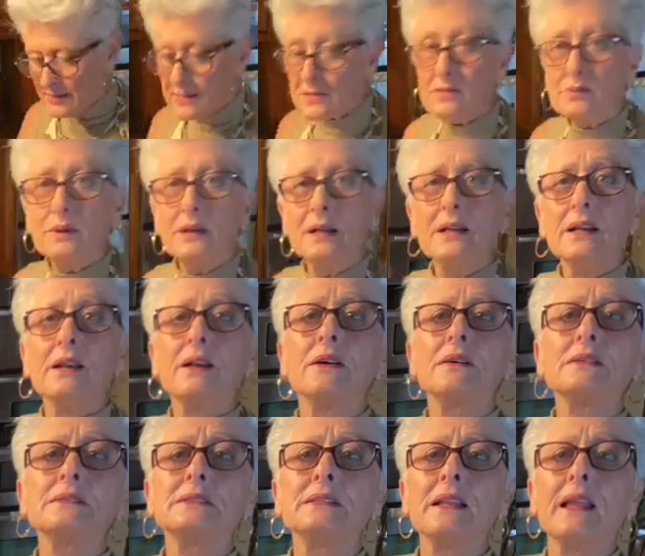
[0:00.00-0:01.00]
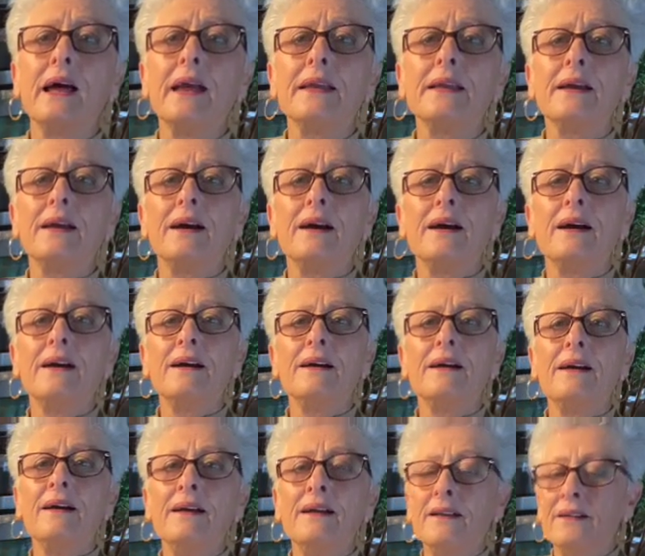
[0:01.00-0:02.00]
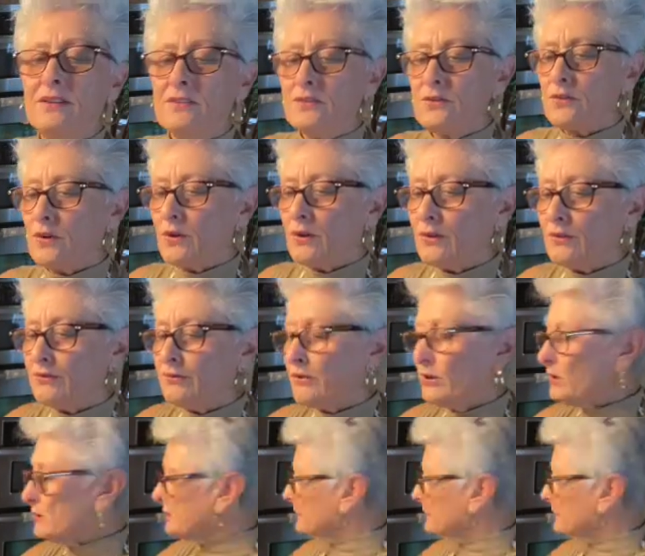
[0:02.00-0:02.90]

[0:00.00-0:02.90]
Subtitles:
is what it looks like. So you fold